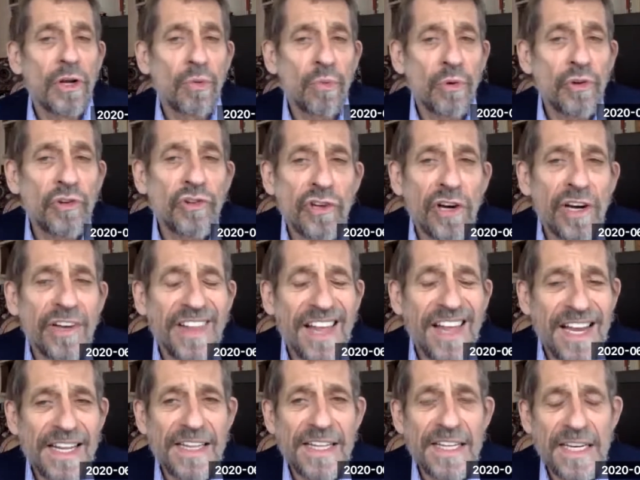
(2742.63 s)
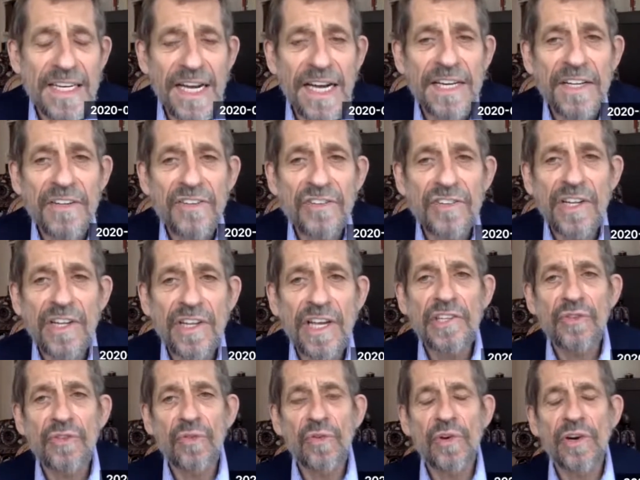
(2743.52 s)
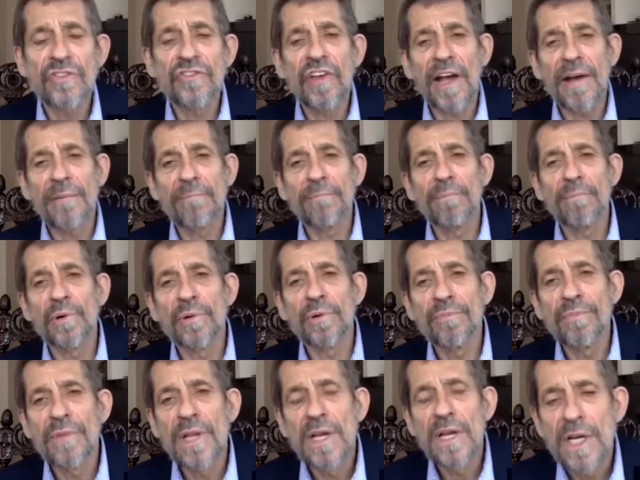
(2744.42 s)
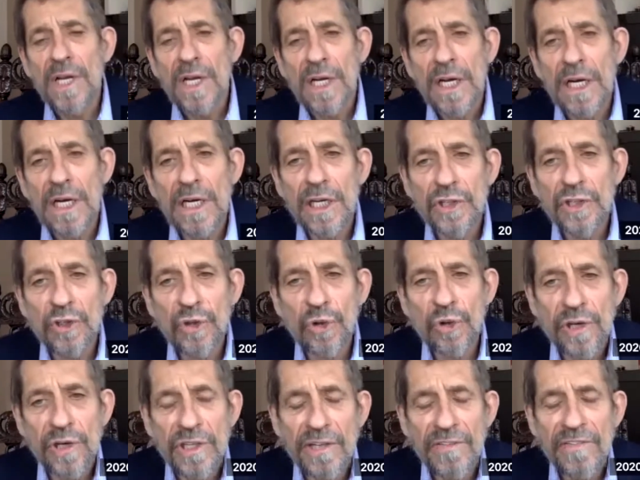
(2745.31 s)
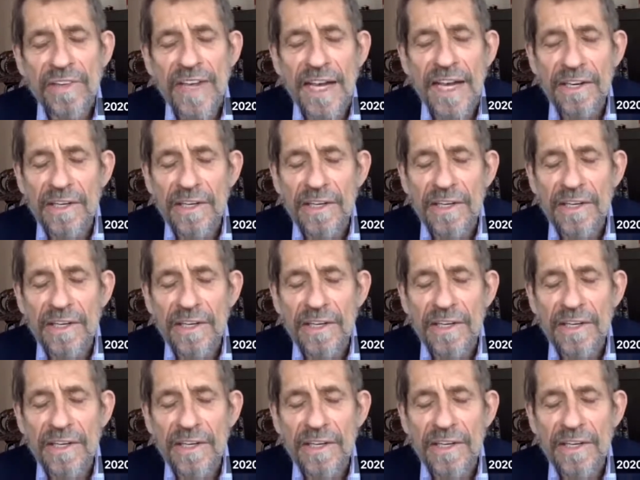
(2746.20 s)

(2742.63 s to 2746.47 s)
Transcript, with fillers: We saw that in the United States, for example, during the Vietnam